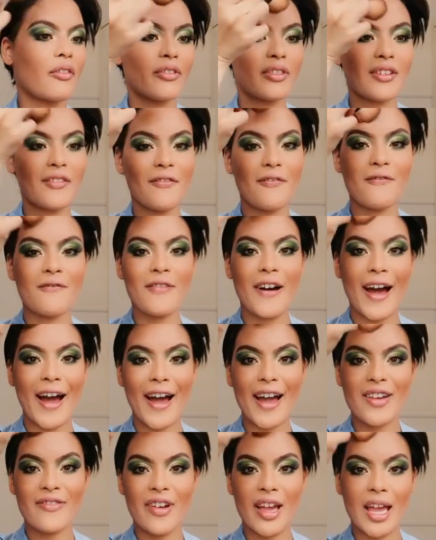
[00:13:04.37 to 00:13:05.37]
of the
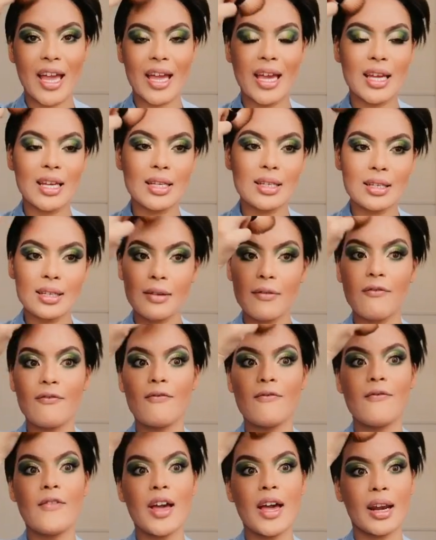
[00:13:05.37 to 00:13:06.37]
5 head,
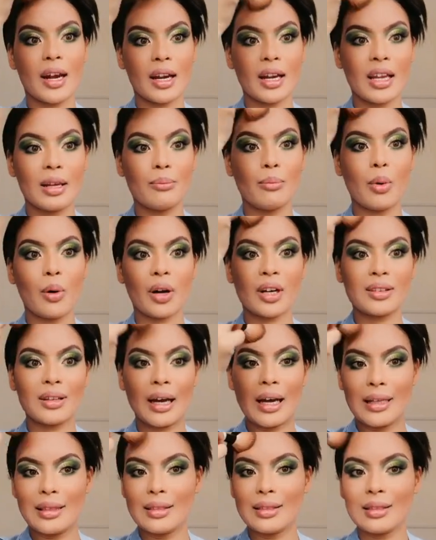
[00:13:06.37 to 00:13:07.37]
very
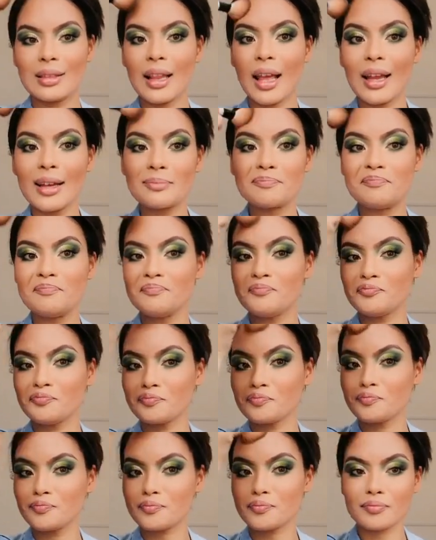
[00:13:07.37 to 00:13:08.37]
importante.
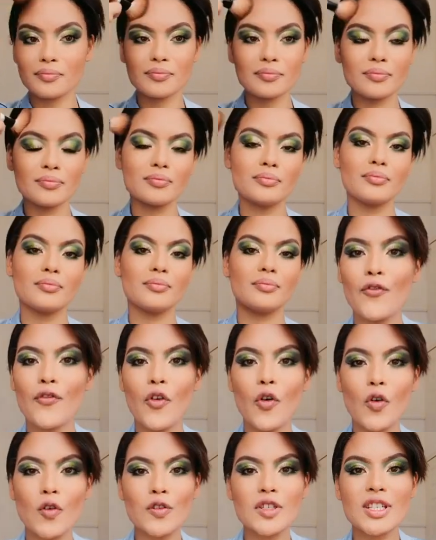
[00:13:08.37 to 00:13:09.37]

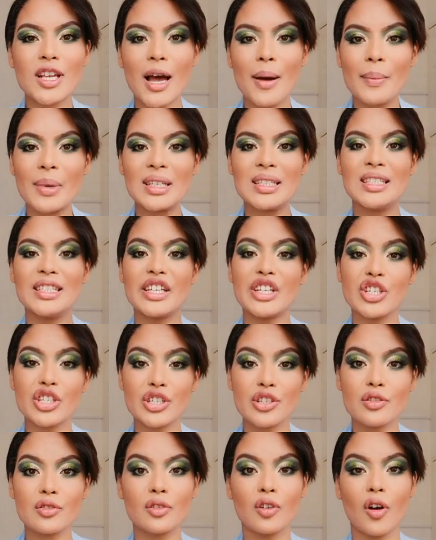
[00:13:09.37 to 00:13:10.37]
For some
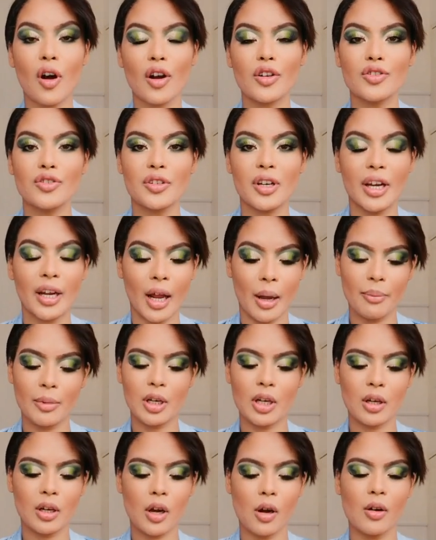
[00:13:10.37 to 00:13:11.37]
additional contouring, I'm
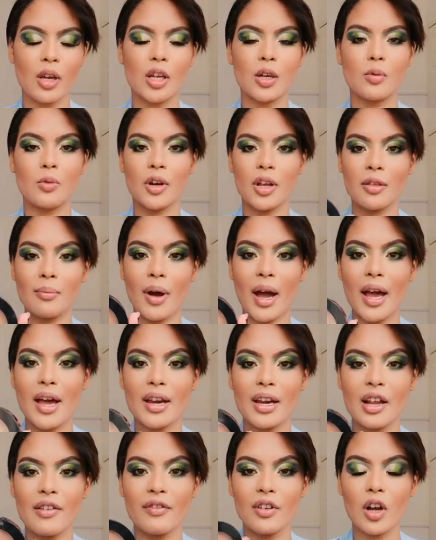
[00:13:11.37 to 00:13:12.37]
going to go in with my
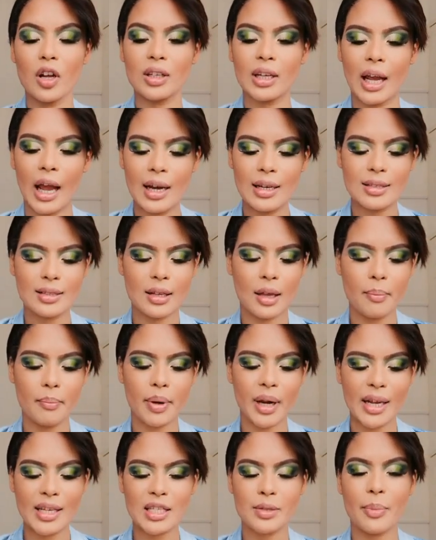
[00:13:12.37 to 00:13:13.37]
Revlon Color Stay
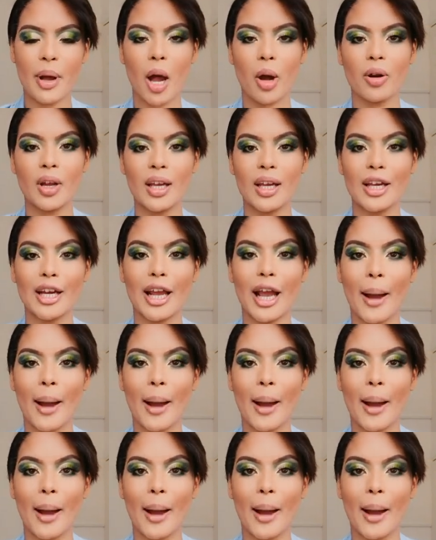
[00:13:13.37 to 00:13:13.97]
Pressed Powder in